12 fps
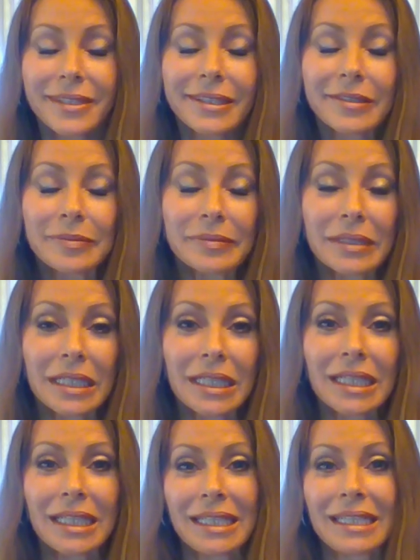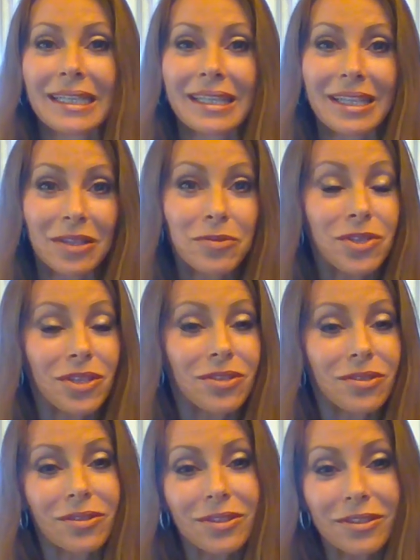So conclusion
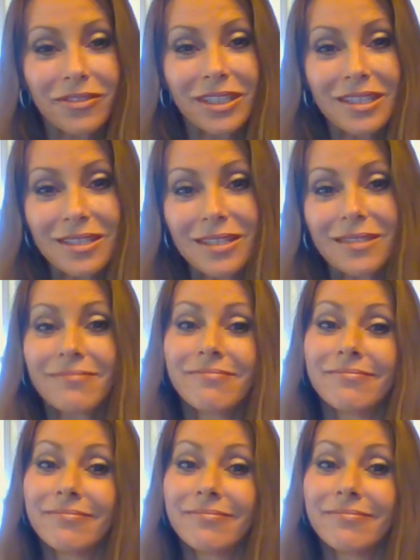to all of this: